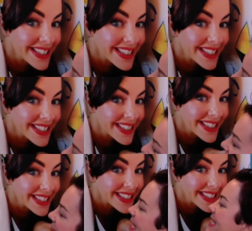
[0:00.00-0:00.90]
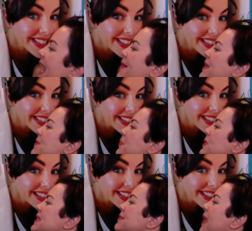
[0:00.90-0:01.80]
And I'm going to
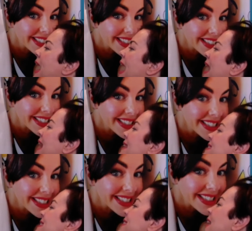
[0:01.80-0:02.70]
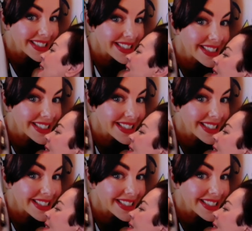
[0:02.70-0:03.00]
put some eyelashes on.